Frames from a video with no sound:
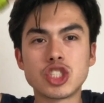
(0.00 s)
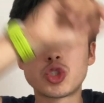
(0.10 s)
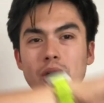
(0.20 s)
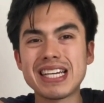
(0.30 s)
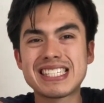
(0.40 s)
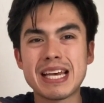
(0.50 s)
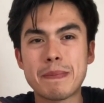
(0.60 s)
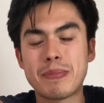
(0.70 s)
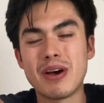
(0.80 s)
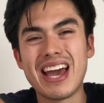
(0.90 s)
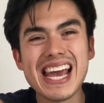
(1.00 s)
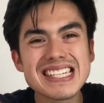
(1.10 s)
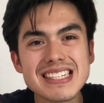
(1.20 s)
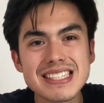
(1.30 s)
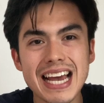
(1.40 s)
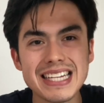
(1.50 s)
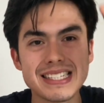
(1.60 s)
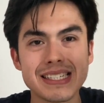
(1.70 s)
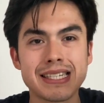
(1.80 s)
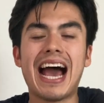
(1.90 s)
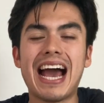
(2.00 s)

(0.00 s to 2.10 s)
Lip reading: tricep exercises.